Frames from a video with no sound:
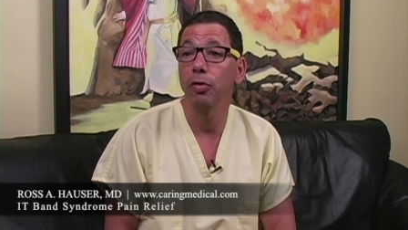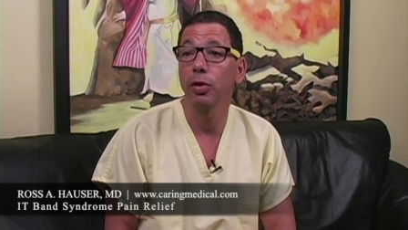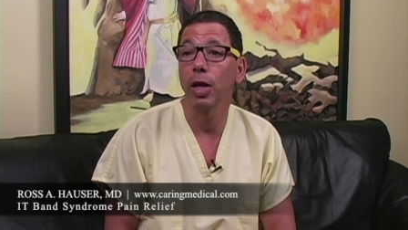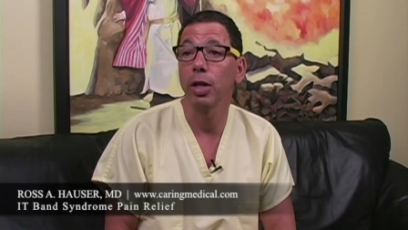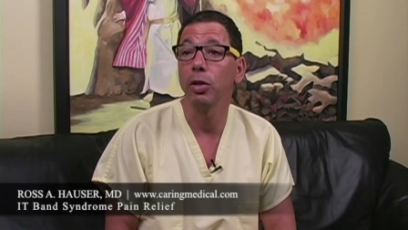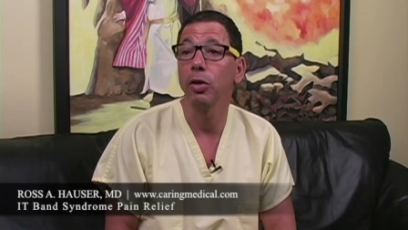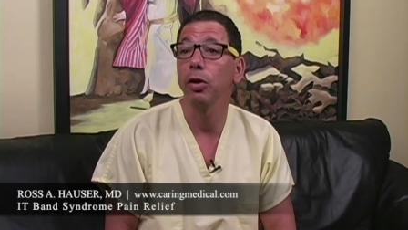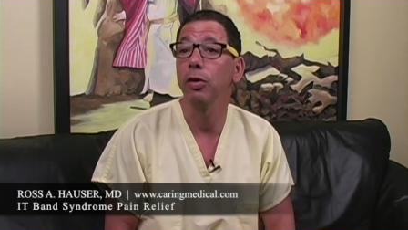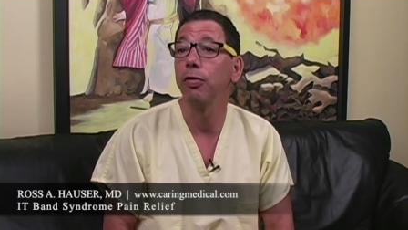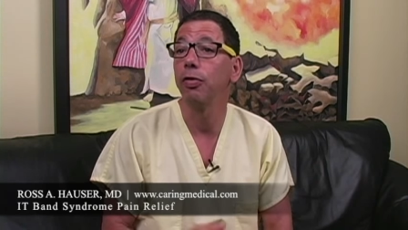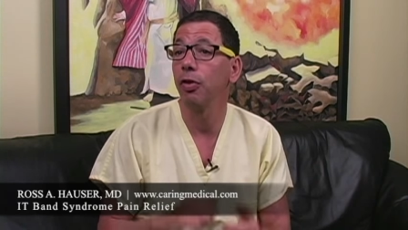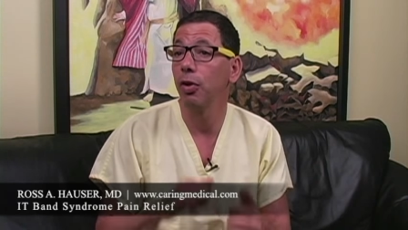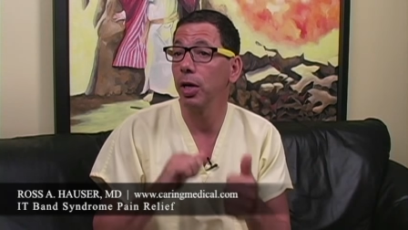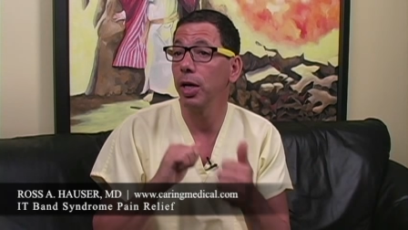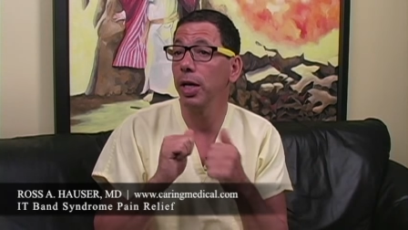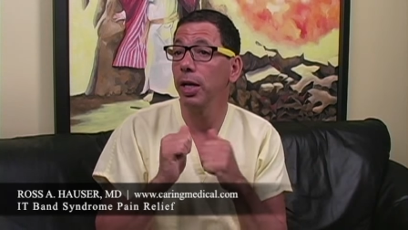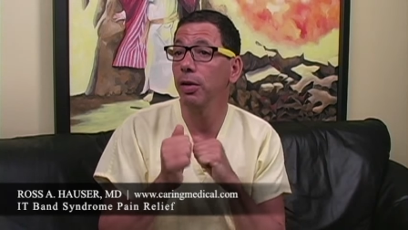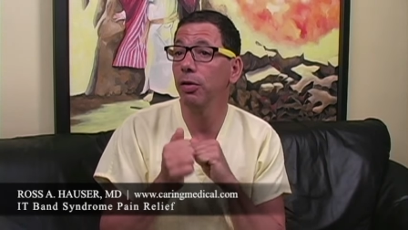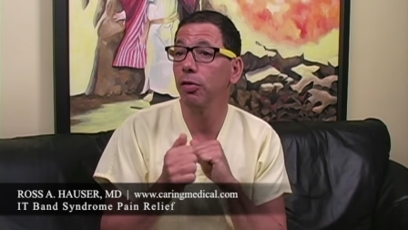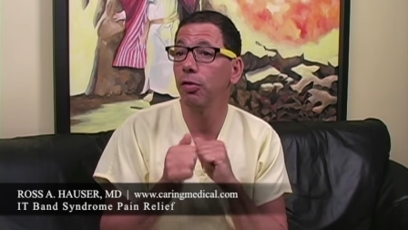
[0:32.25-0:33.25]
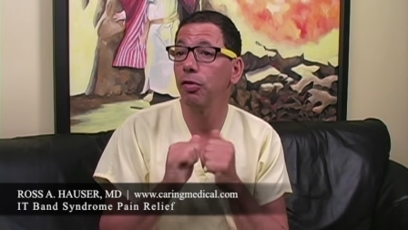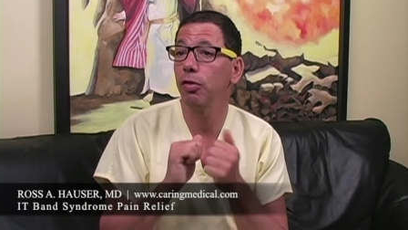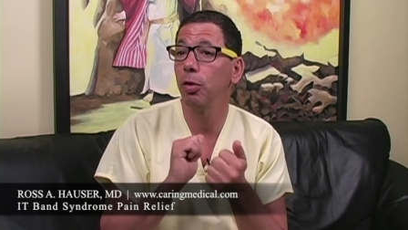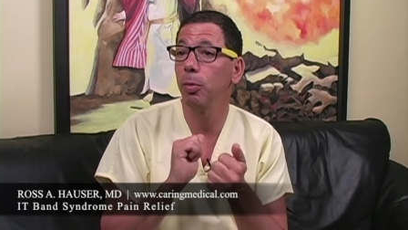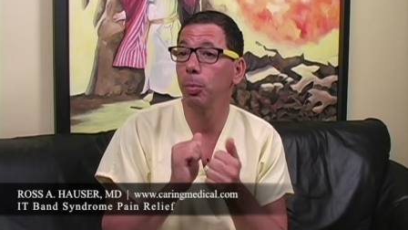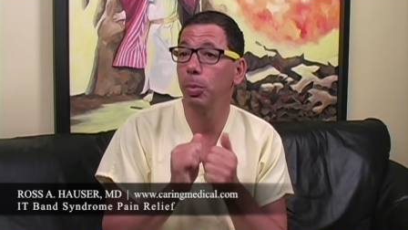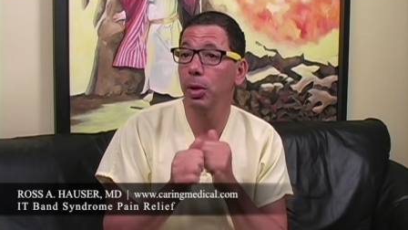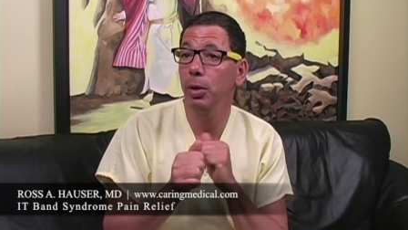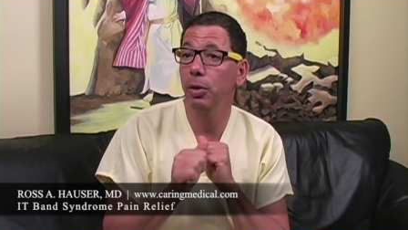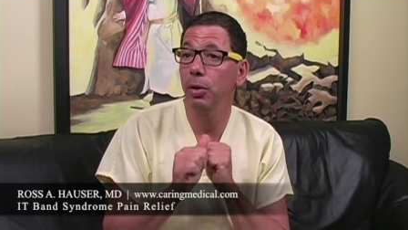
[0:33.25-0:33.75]
I look for
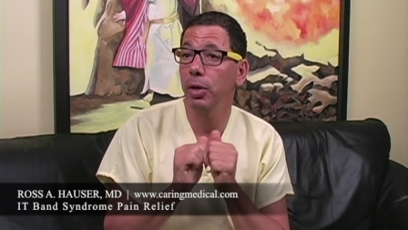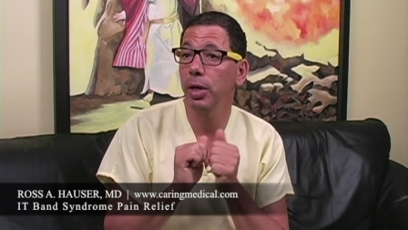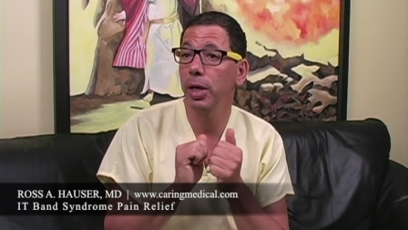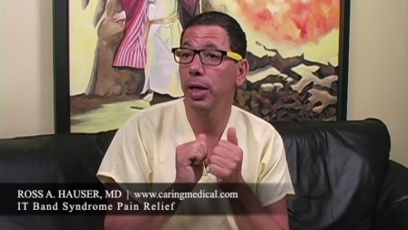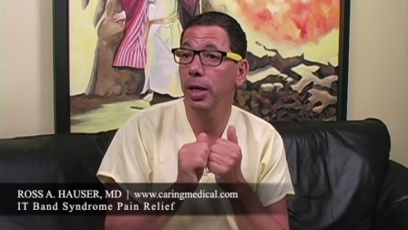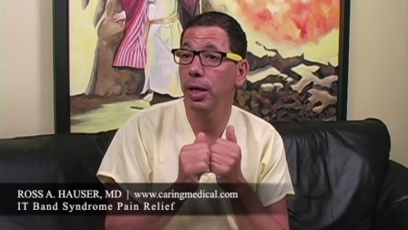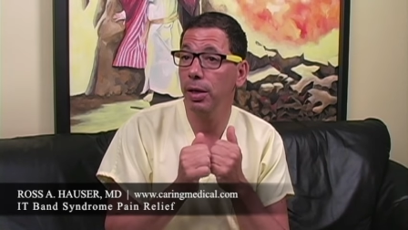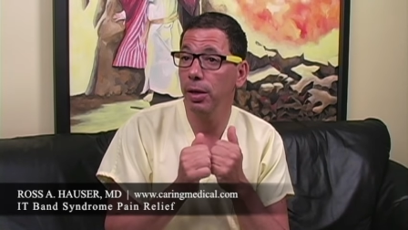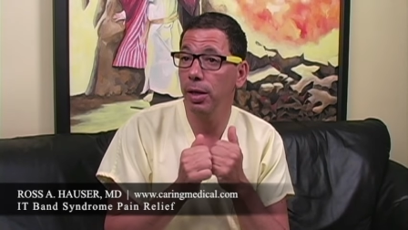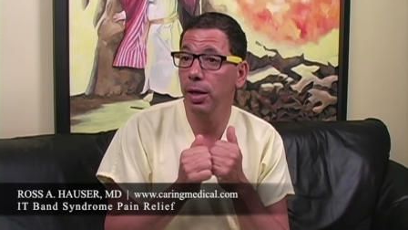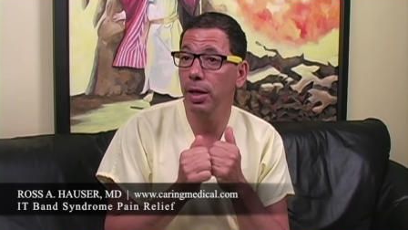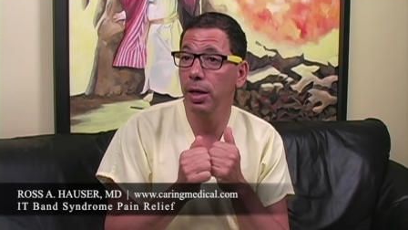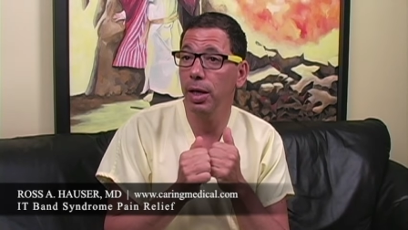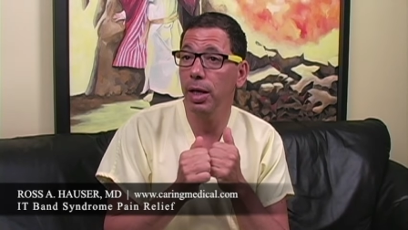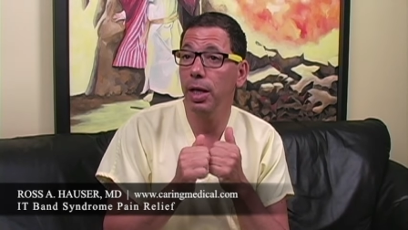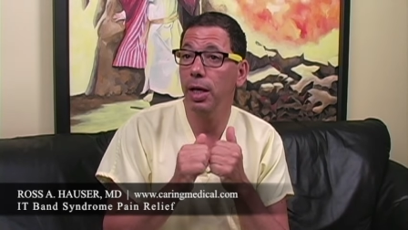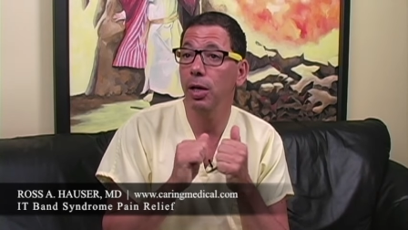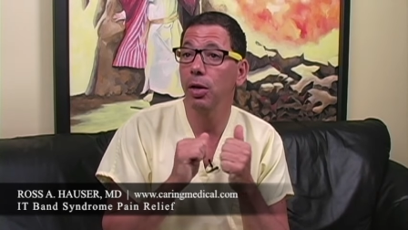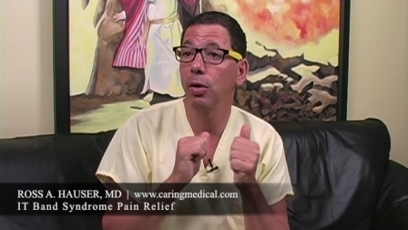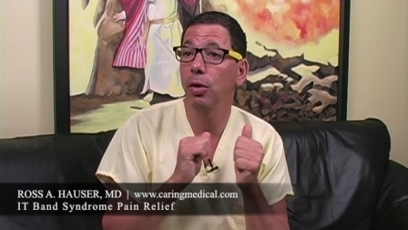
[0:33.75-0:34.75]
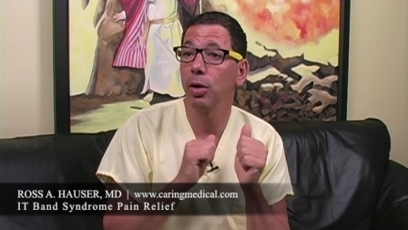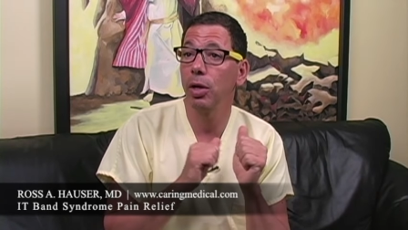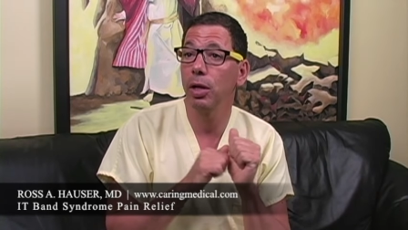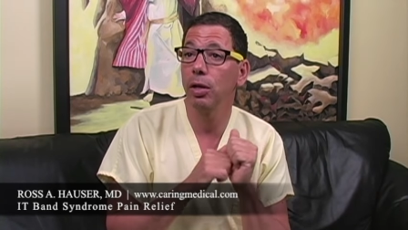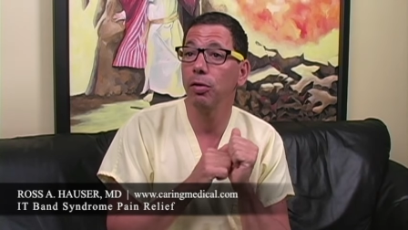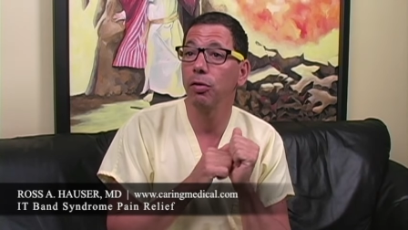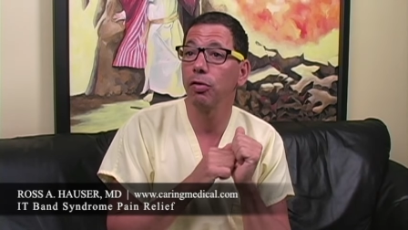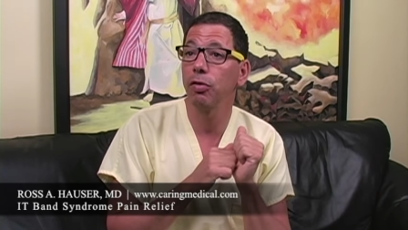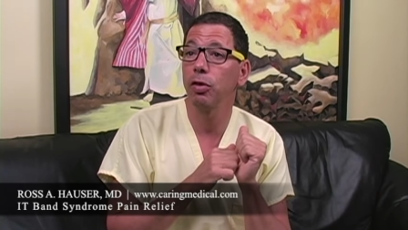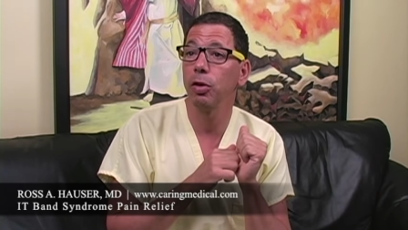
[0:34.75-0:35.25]
instability in the knee or
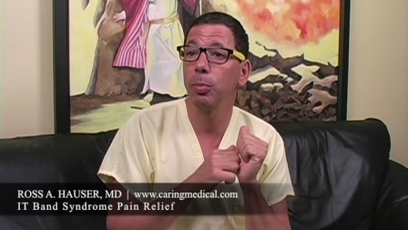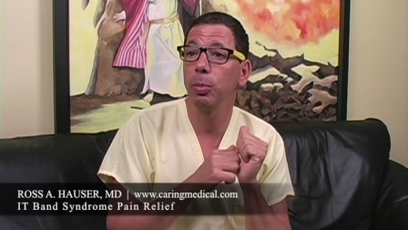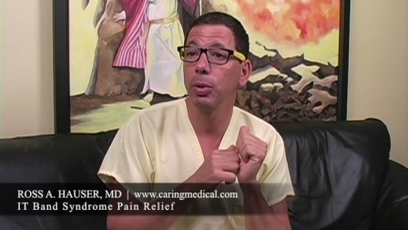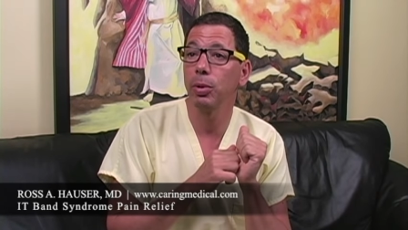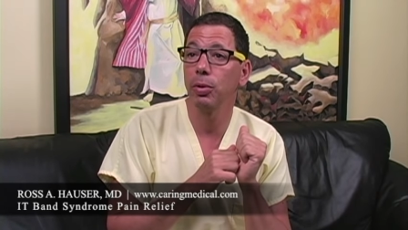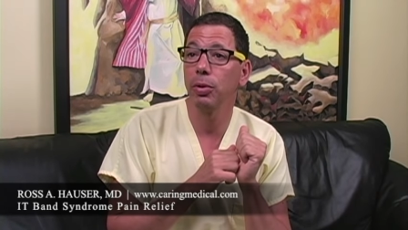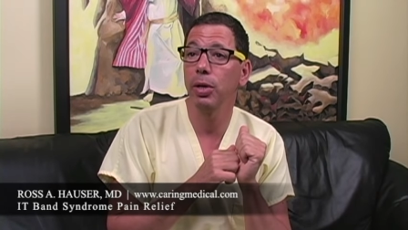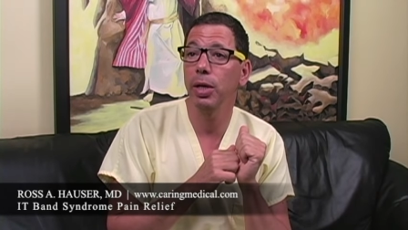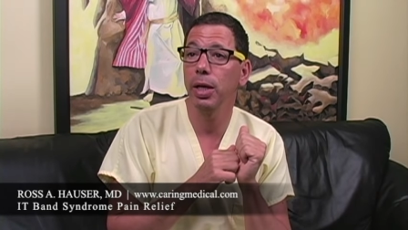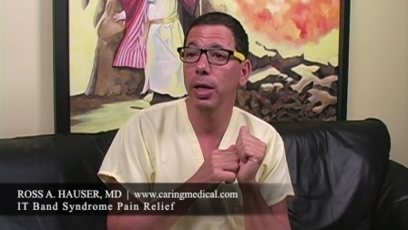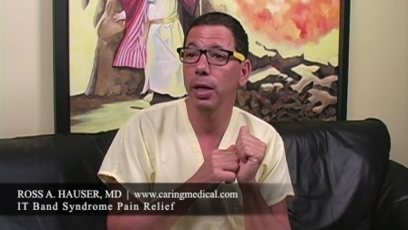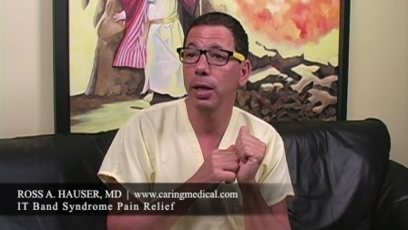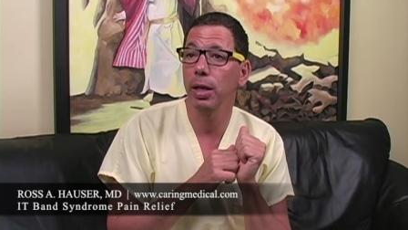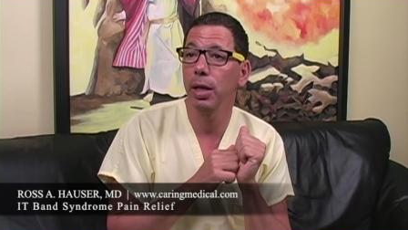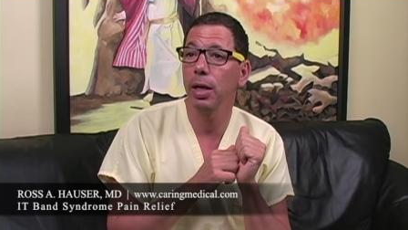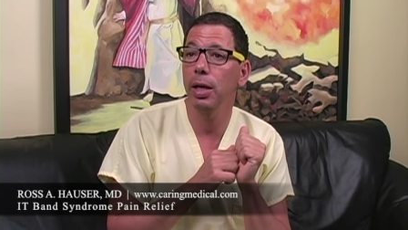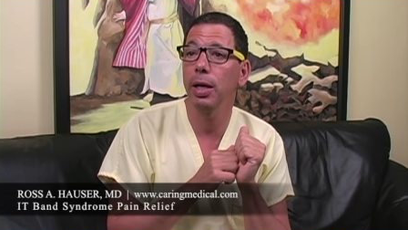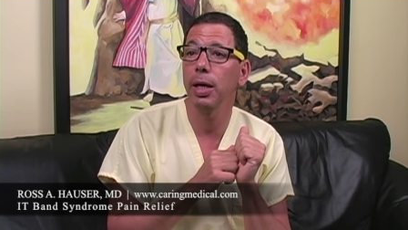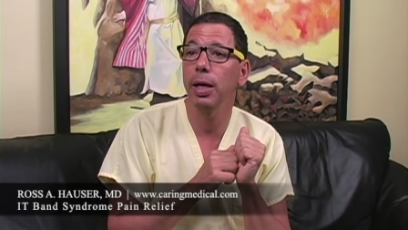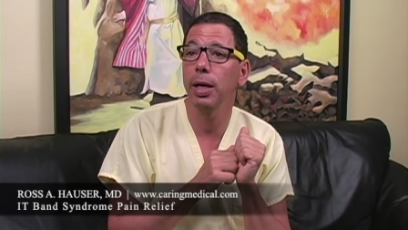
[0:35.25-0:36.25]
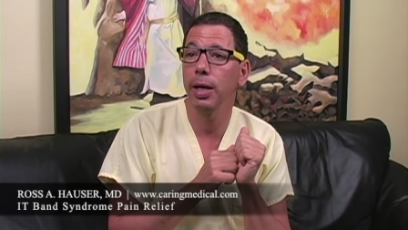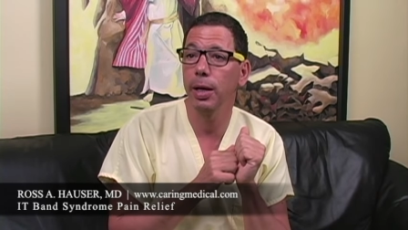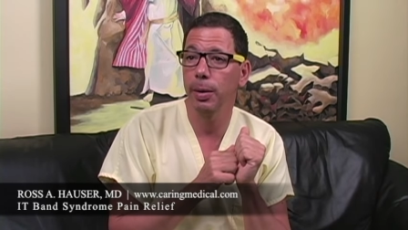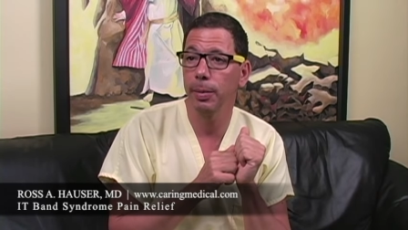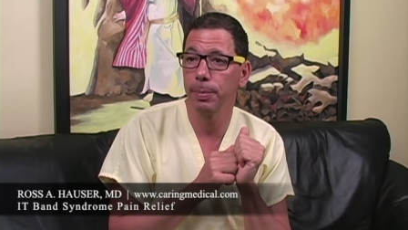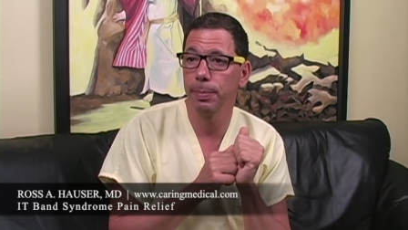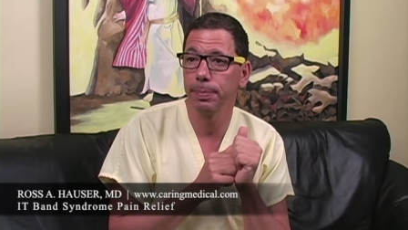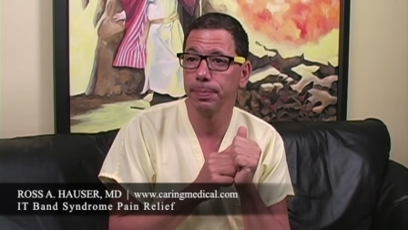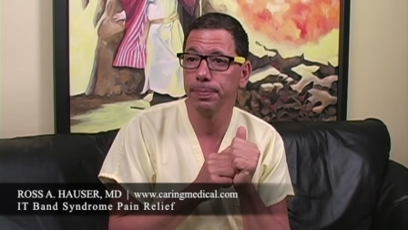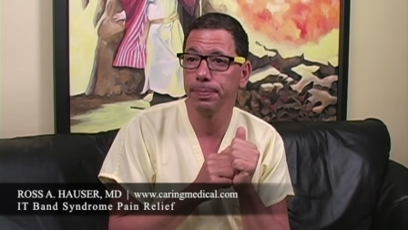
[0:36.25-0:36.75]
instability in the hip.